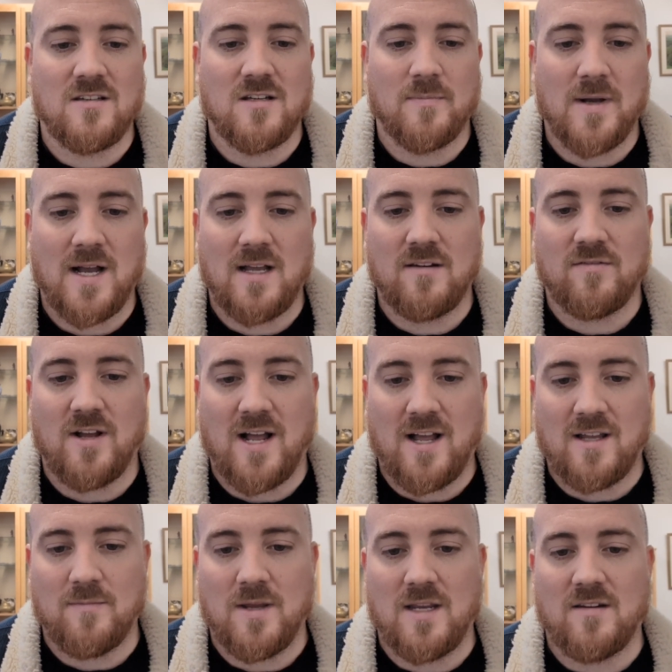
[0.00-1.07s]
demand for
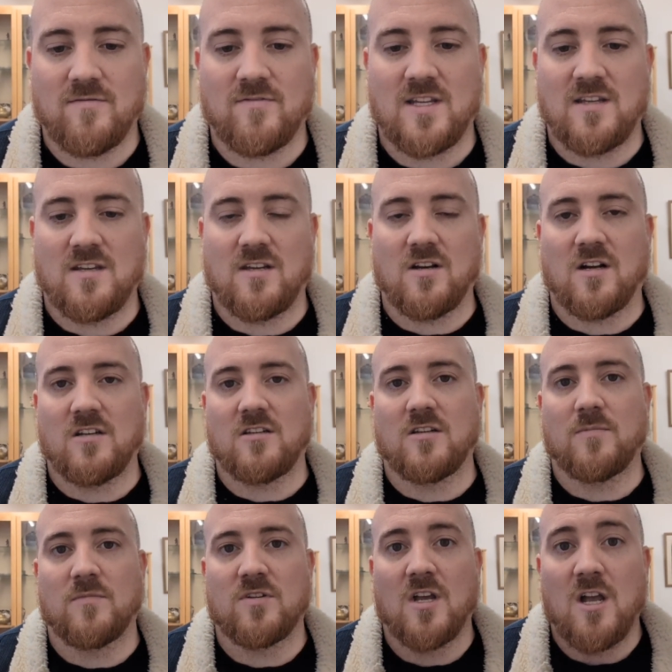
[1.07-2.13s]
handmade and vintage
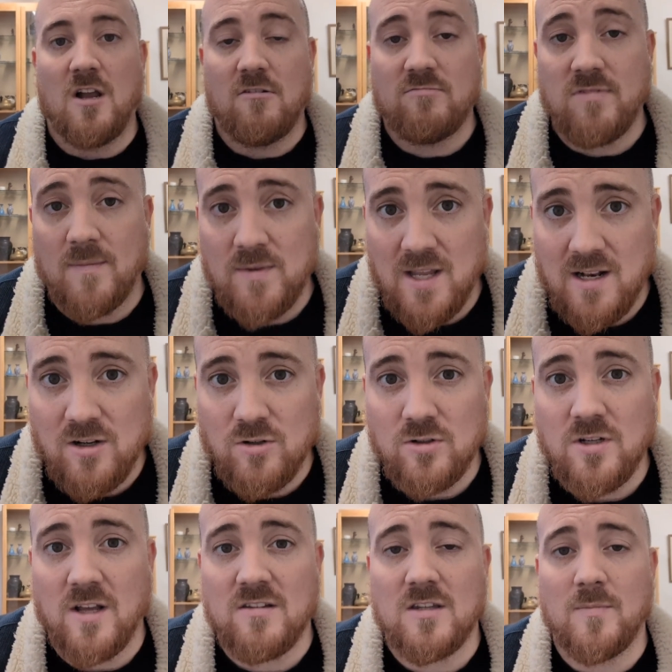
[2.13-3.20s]
items from their loyal
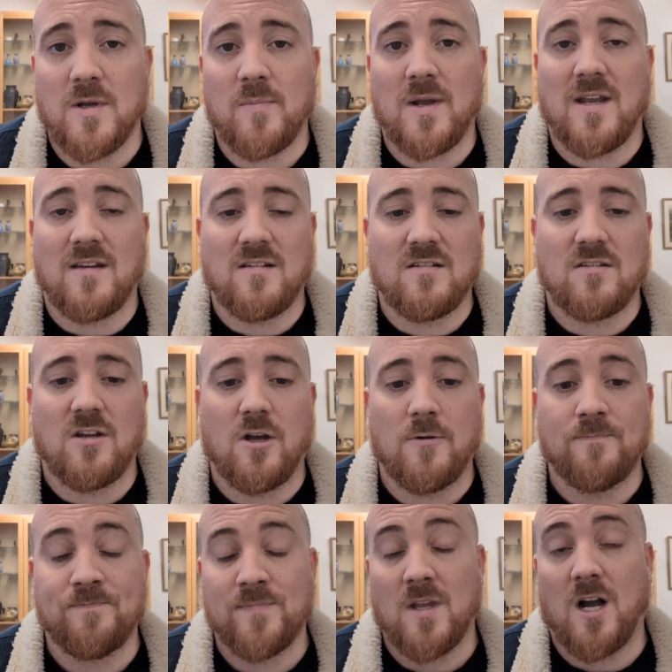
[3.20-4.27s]
customer base. So
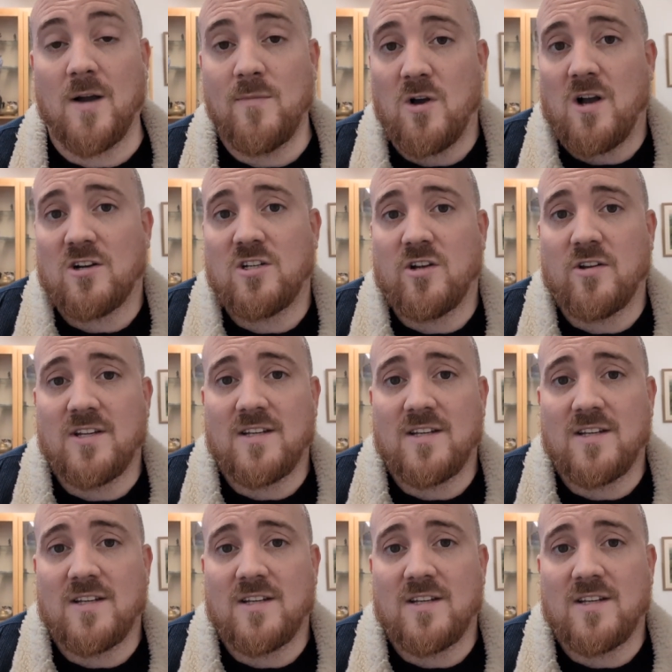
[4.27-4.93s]
I'm not actually on